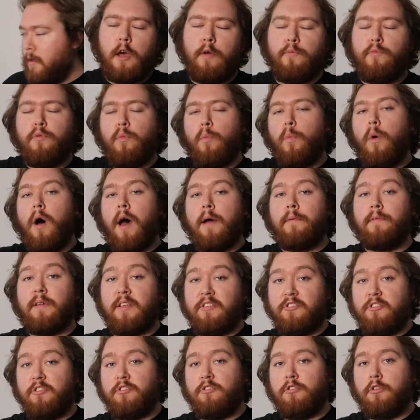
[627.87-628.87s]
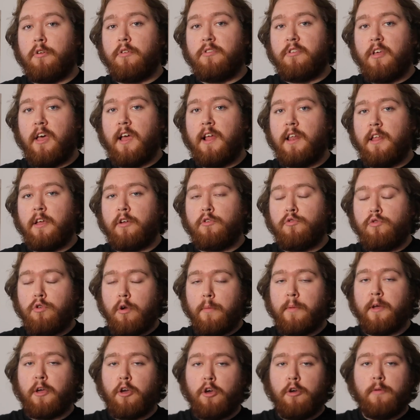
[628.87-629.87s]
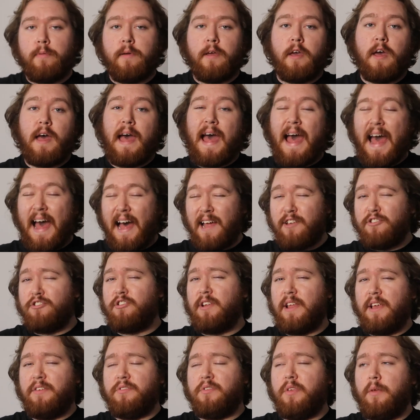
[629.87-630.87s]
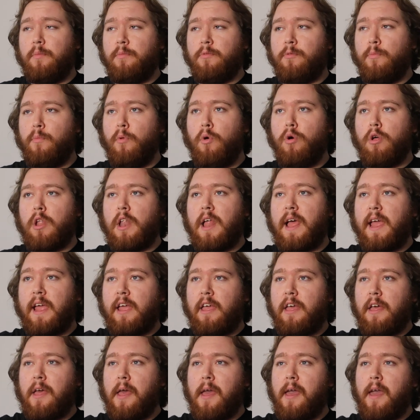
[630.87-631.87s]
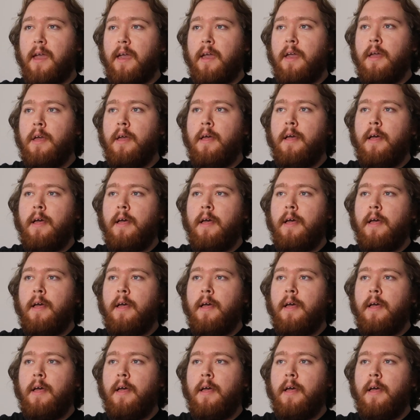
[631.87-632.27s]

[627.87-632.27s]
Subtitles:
And from what I've listened to Tyler, Chromokopia actually seems more like a